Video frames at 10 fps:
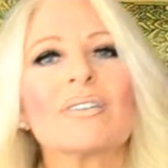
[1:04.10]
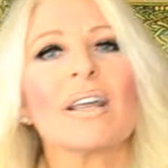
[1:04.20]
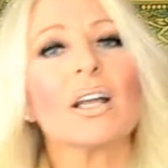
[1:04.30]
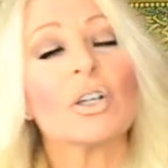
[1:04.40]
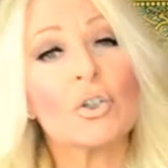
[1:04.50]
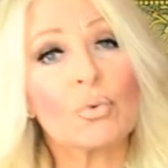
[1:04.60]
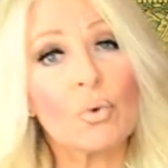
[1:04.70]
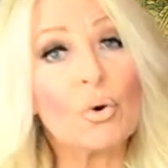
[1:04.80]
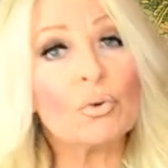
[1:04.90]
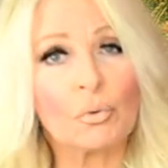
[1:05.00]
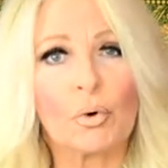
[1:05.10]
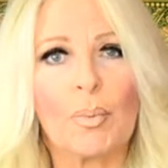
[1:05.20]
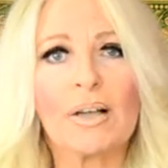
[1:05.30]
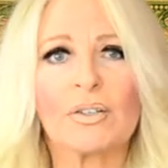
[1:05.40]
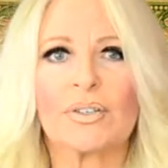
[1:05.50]
a controlled group
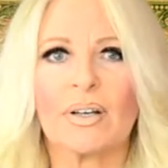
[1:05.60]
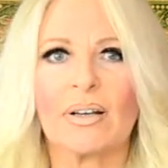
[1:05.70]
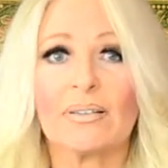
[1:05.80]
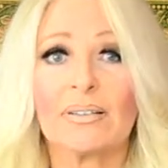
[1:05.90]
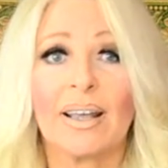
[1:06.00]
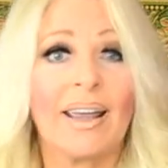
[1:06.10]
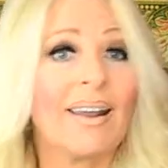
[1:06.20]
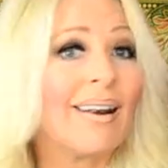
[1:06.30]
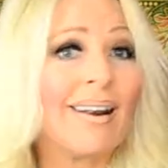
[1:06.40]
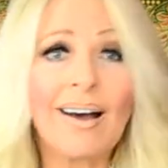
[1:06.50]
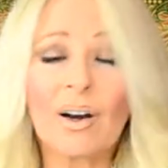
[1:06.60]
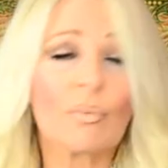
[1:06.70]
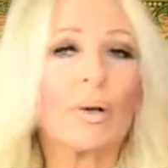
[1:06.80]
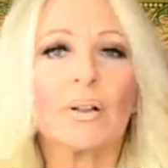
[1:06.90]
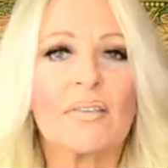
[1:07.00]
exercise and not a
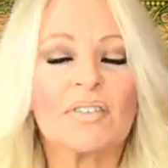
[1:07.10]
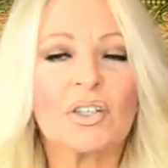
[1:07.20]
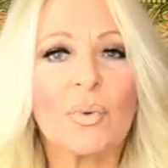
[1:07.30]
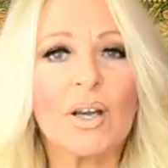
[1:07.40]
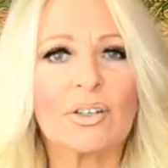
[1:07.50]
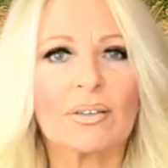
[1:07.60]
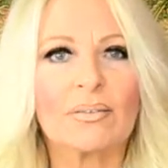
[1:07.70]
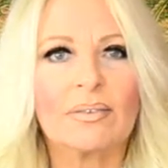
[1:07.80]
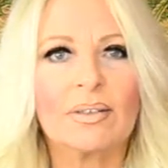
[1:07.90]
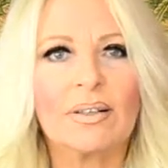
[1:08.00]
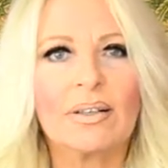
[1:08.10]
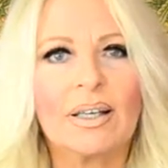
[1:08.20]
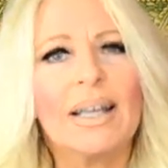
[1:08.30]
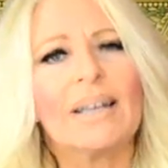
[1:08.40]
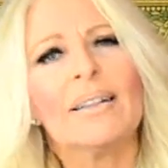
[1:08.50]
real-life situation.
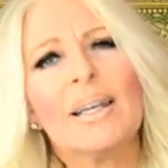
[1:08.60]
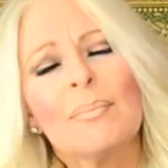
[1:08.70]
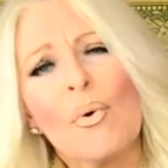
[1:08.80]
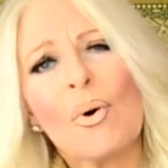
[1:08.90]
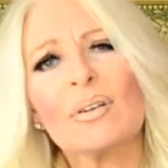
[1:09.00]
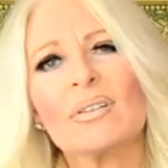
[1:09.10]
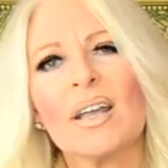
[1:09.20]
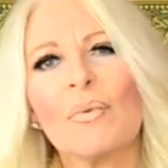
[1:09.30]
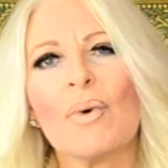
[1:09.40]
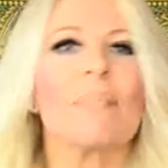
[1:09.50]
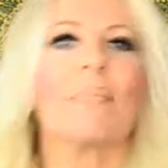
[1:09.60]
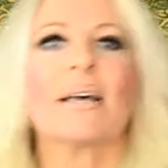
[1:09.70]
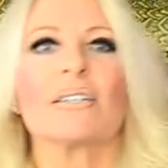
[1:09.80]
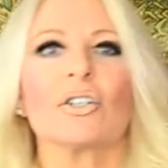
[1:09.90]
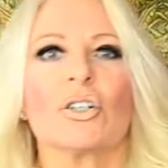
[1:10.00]
The important takeaway
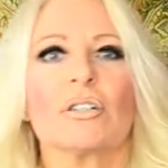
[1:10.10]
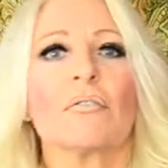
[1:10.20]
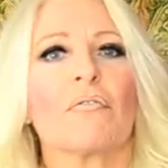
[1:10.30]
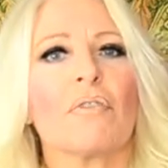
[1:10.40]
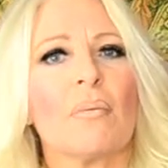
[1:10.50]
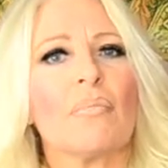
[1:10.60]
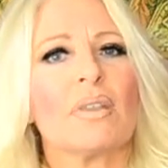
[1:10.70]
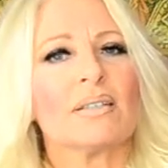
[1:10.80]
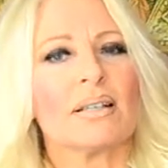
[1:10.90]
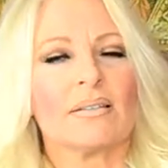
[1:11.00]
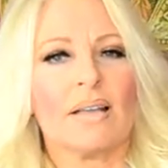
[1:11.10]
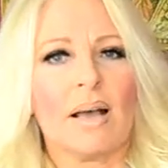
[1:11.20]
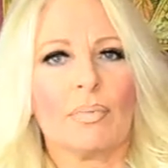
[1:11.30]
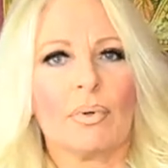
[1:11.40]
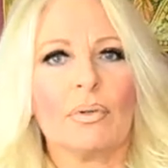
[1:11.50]
messages from this
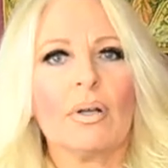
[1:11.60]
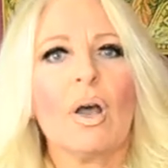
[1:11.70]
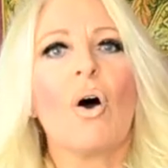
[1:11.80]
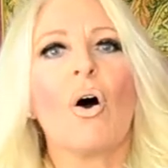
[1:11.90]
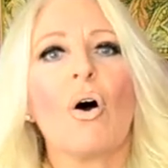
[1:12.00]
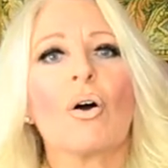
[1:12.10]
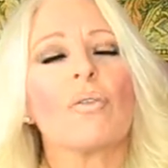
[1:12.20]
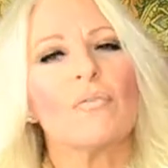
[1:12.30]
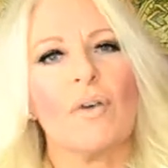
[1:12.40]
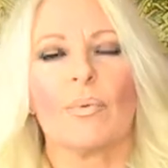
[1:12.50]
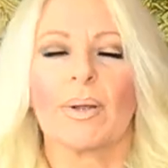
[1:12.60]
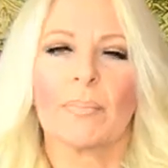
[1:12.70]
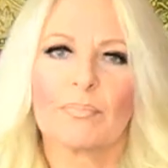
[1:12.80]
example are the following.